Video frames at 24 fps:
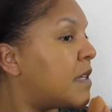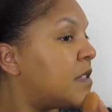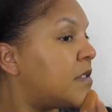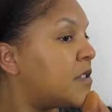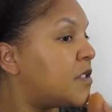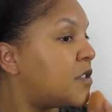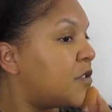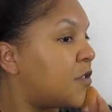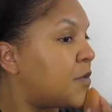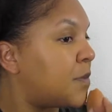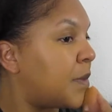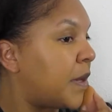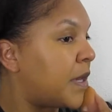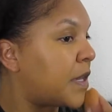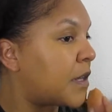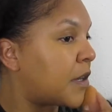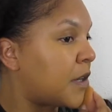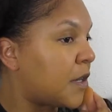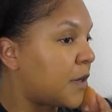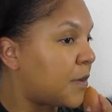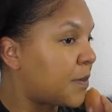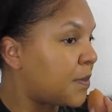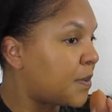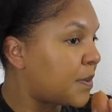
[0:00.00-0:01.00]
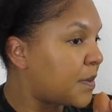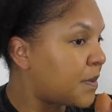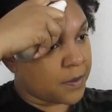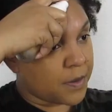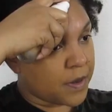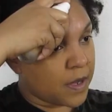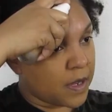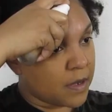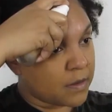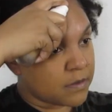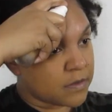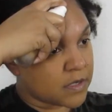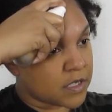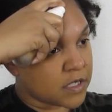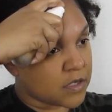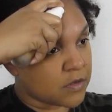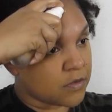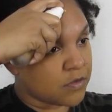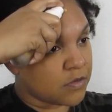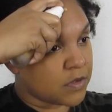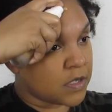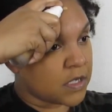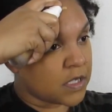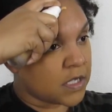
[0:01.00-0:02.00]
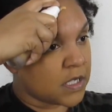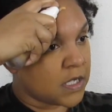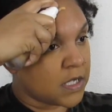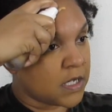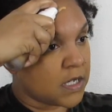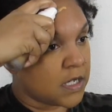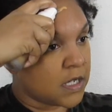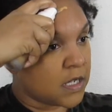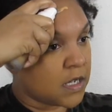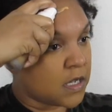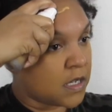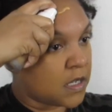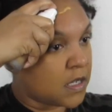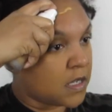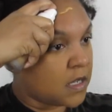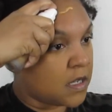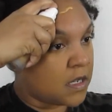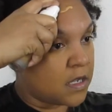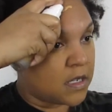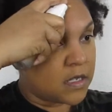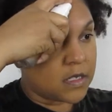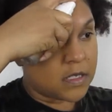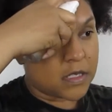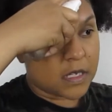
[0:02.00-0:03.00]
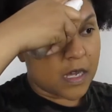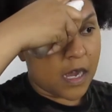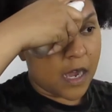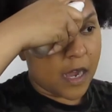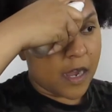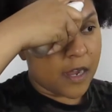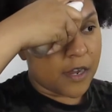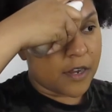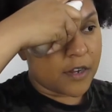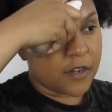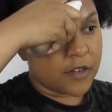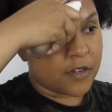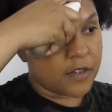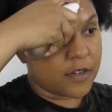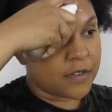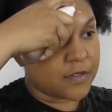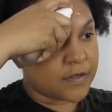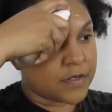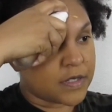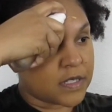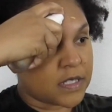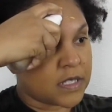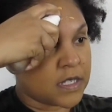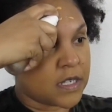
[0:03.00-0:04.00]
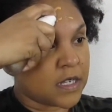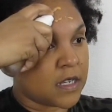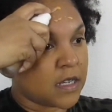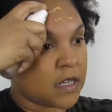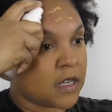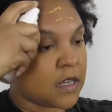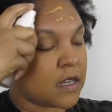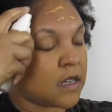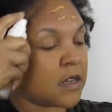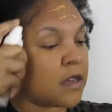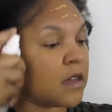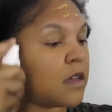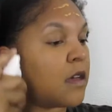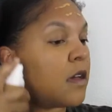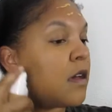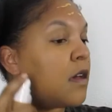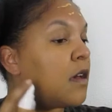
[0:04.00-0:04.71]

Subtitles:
your makeup. I'm just really tired of seeing